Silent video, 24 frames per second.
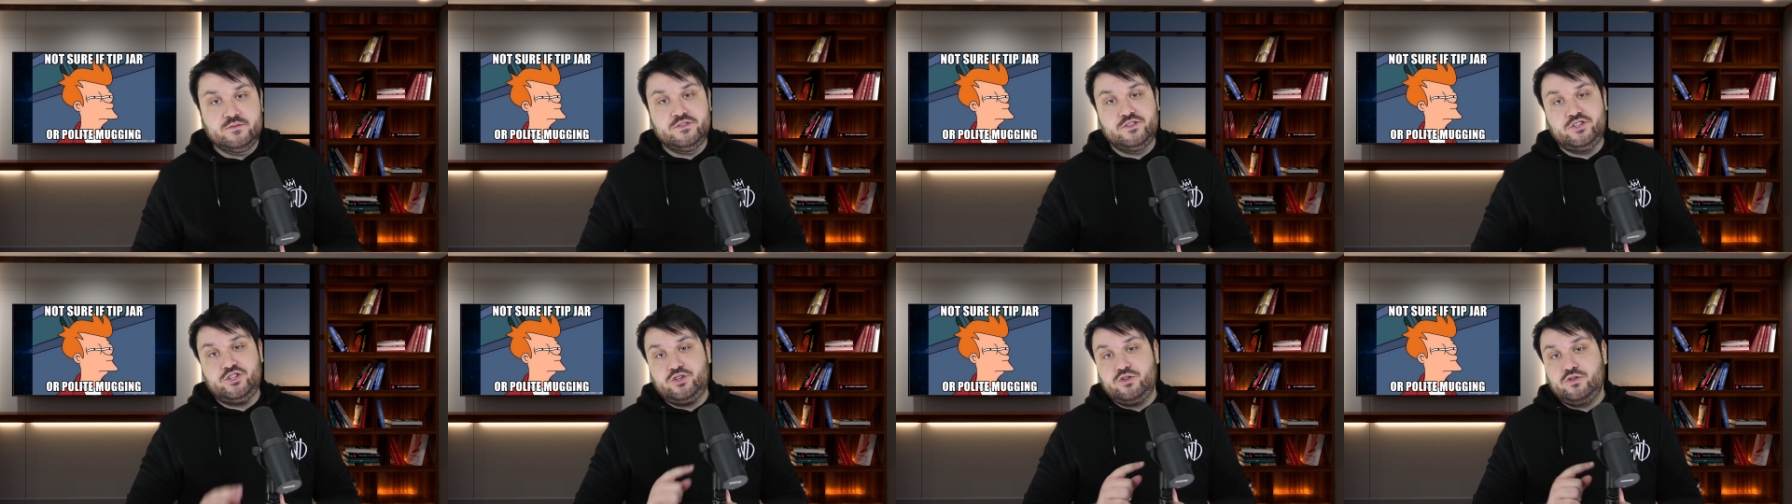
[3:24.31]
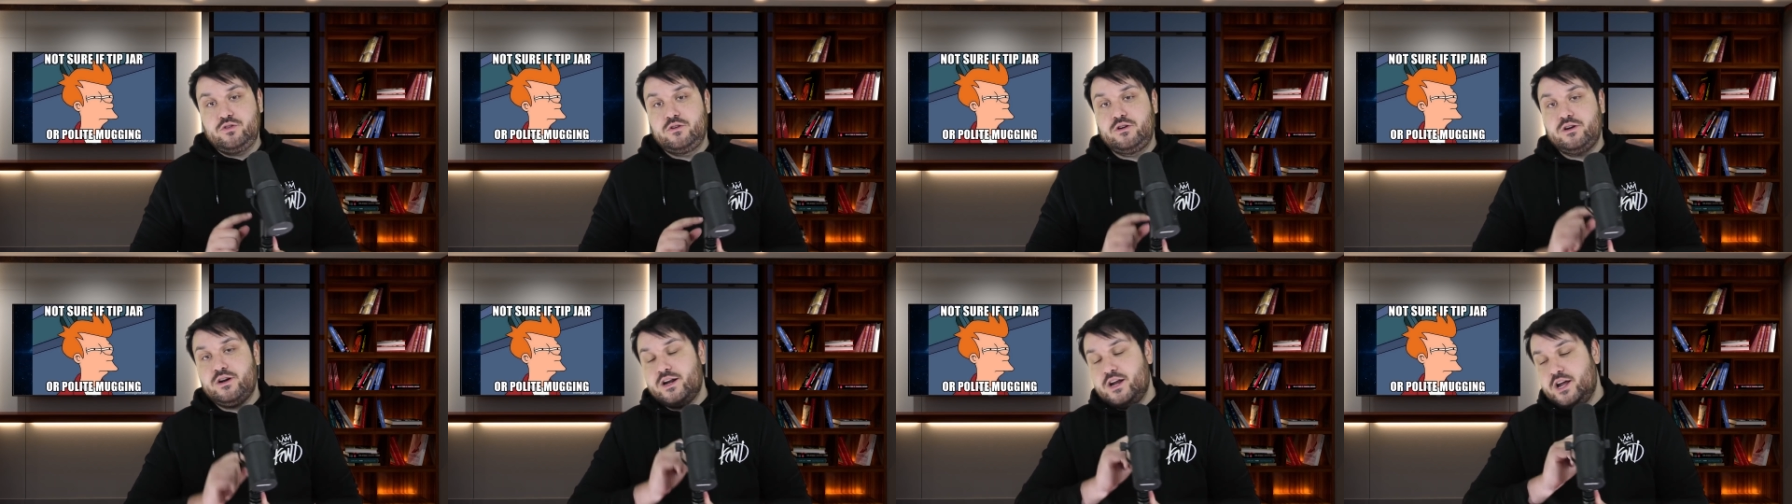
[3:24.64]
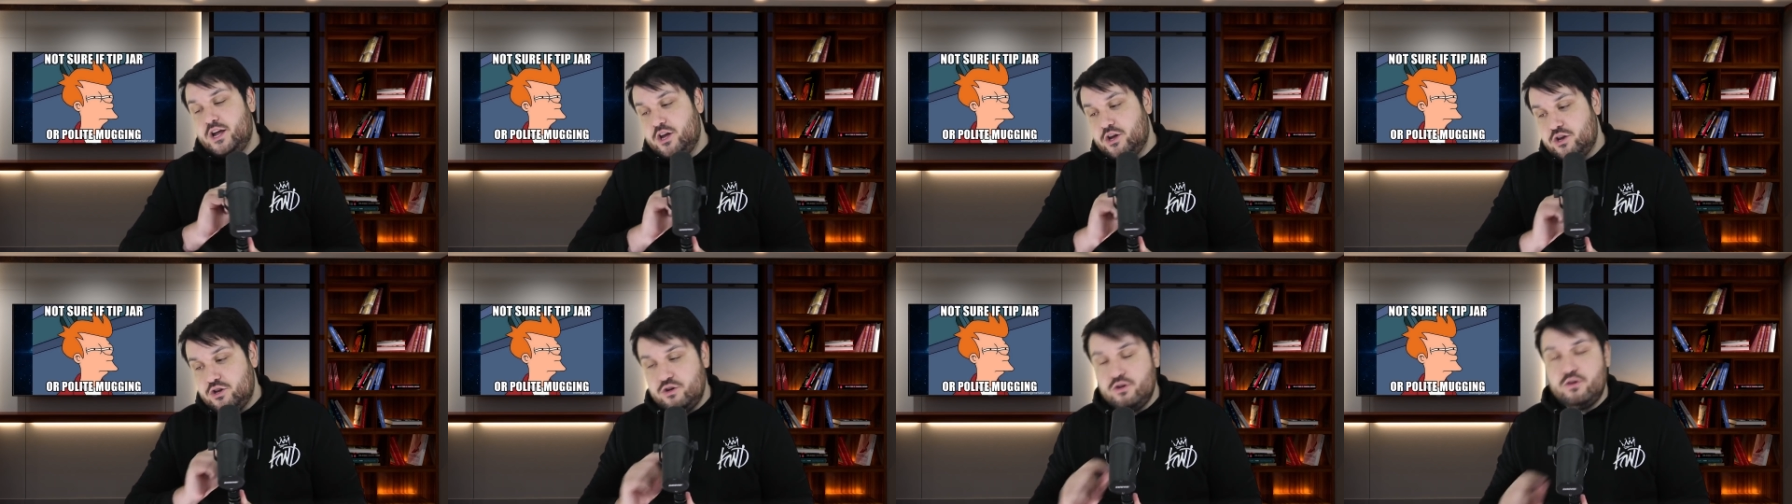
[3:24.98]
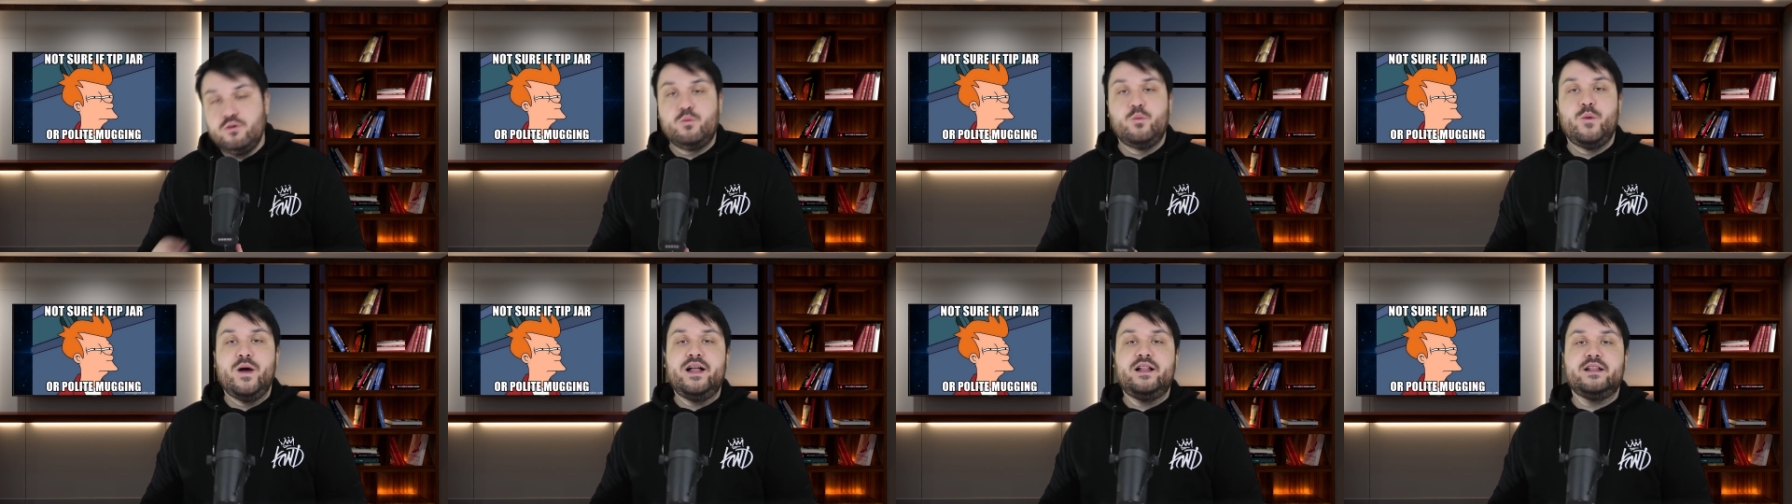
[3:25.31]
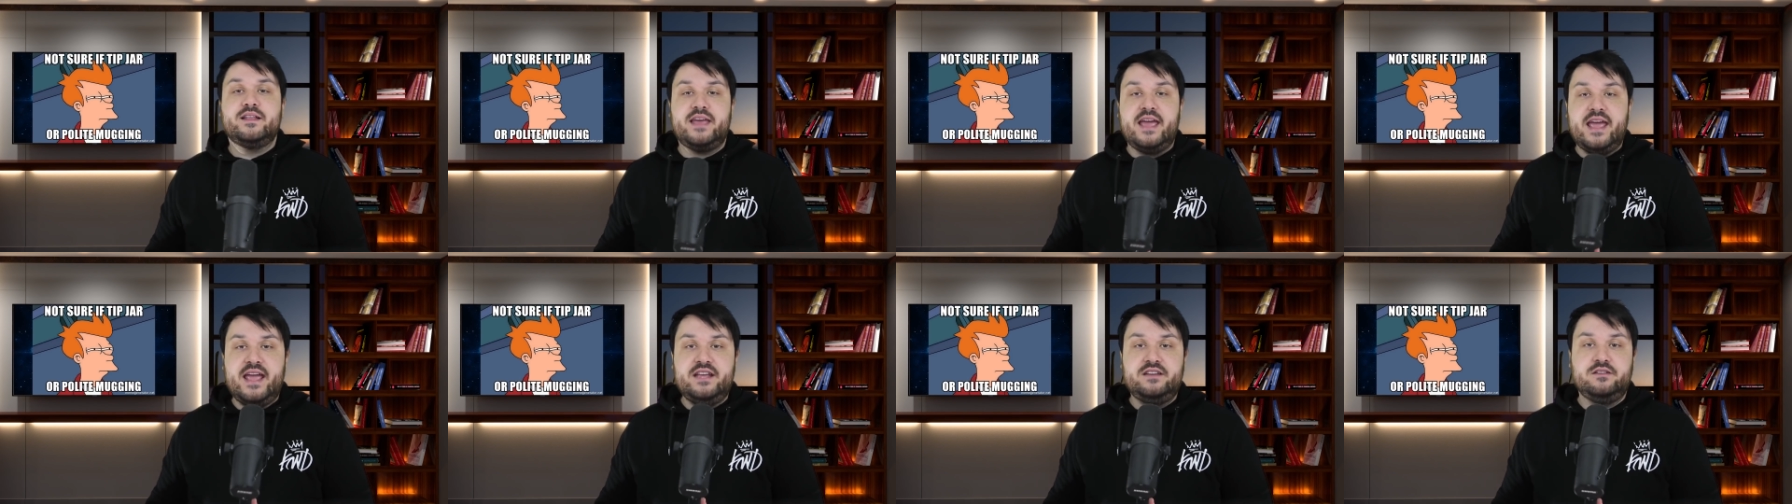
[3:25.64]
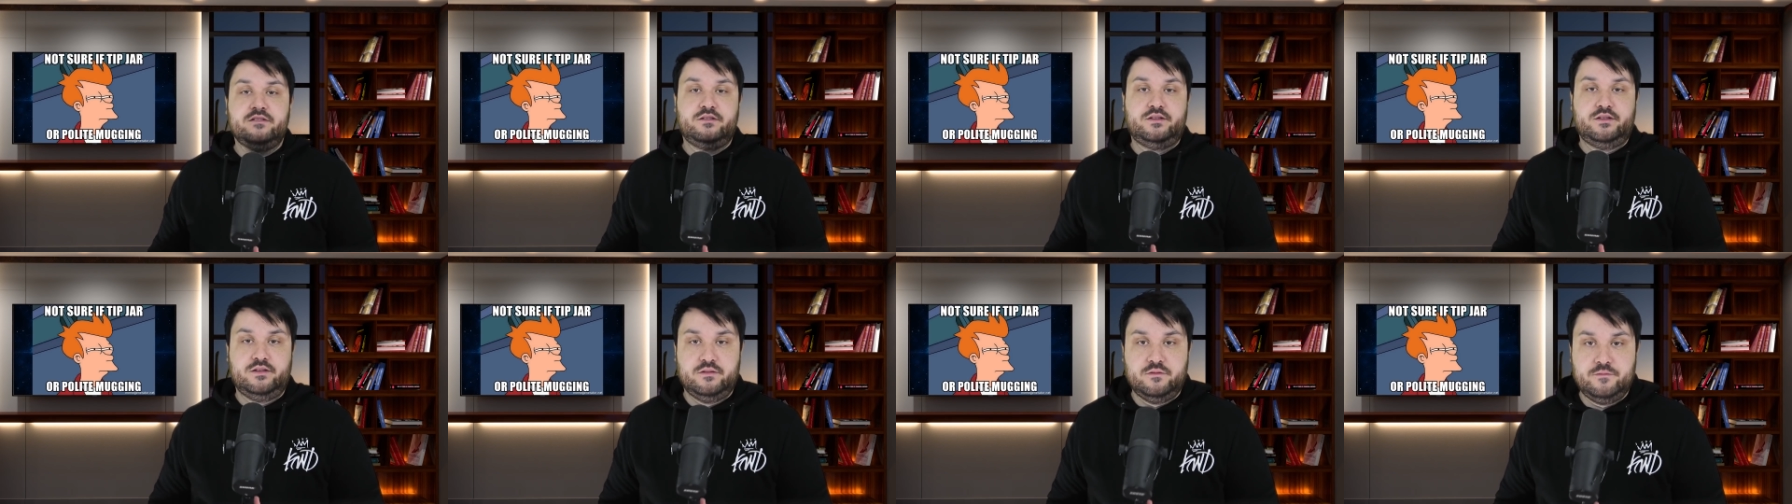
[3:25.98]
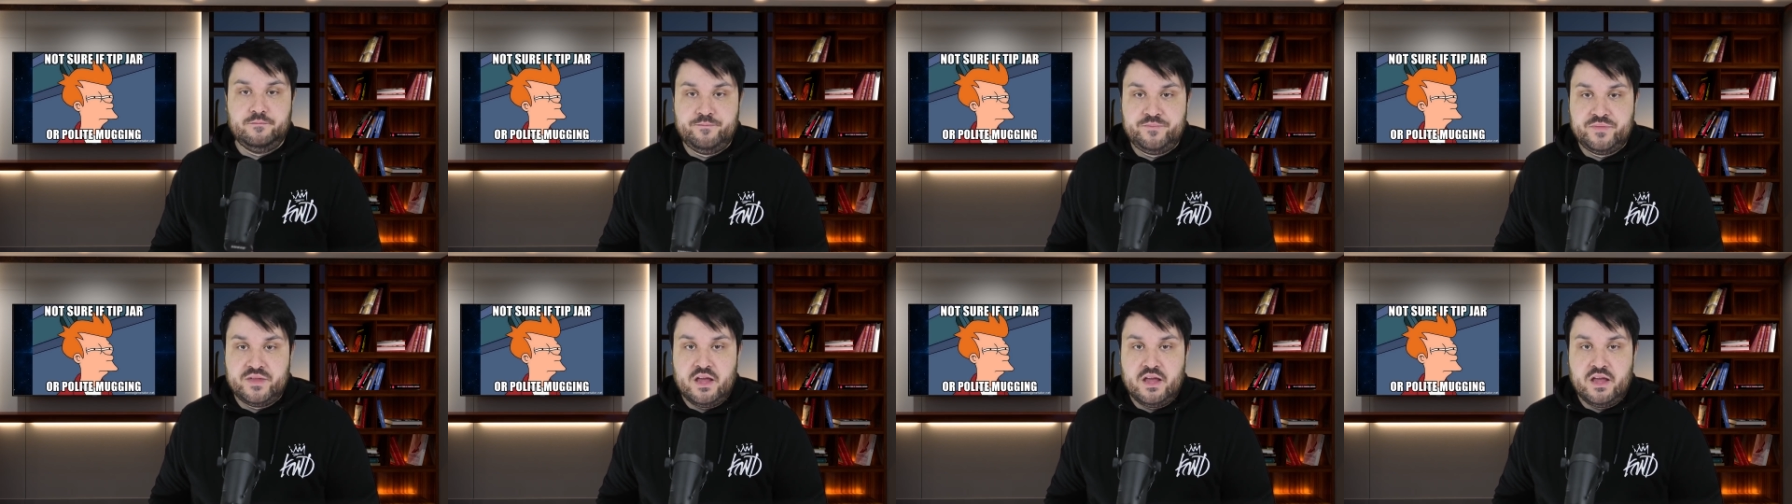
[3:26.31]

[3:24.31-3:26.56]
ensure you're well catered to.